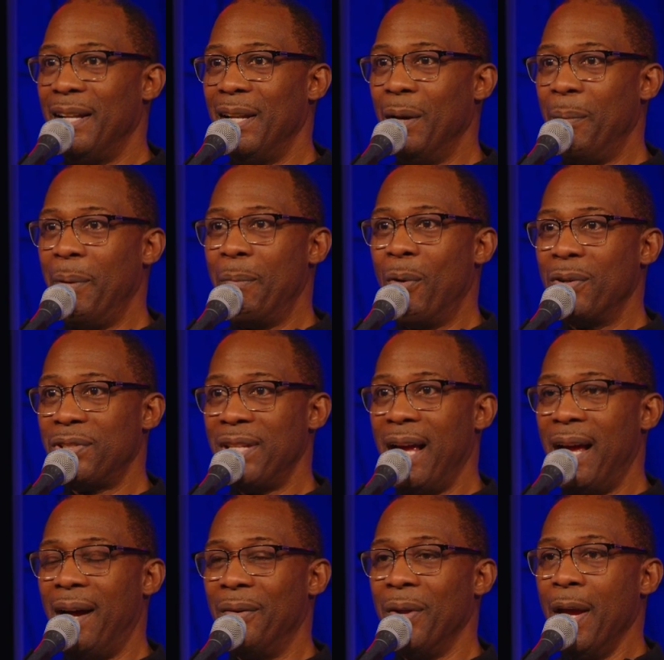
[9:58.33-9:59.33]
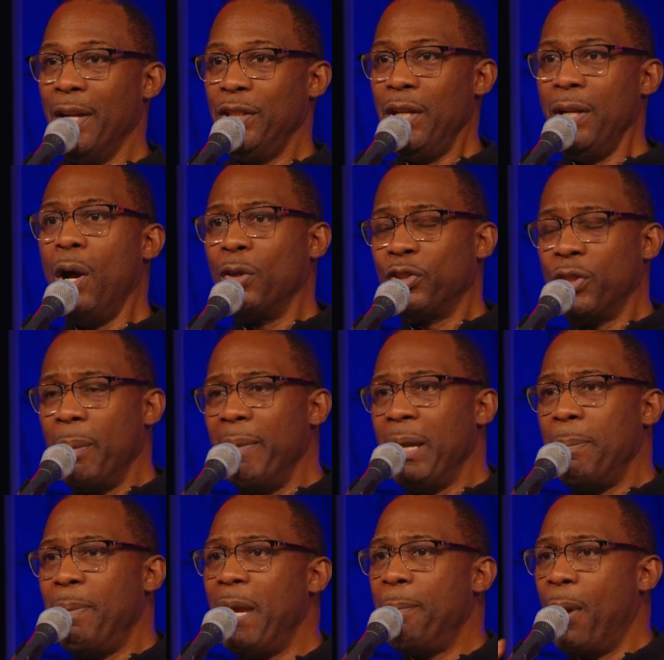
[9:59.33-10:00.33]
little bit more sound. You know, so
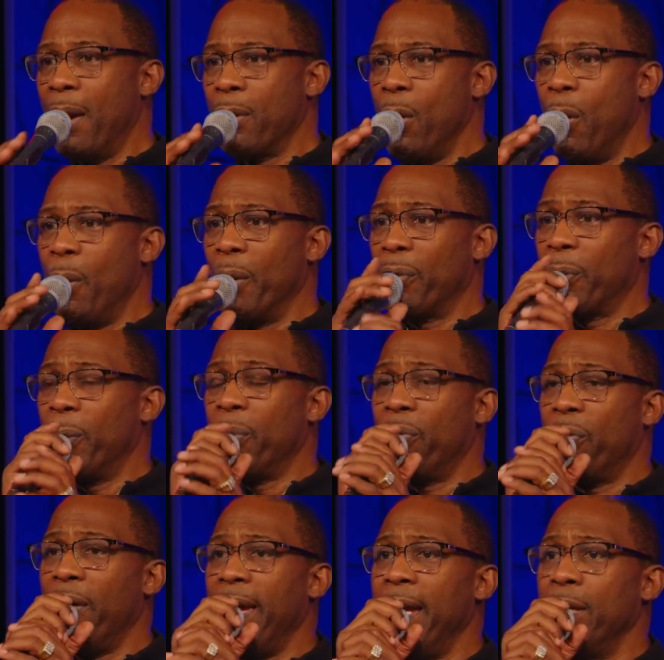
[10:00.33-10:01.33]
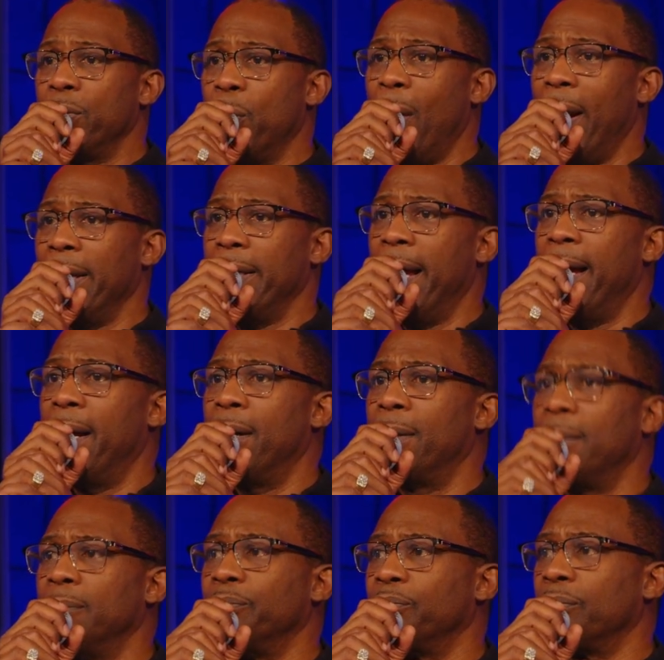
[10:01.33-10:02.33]
many people are going through things right now.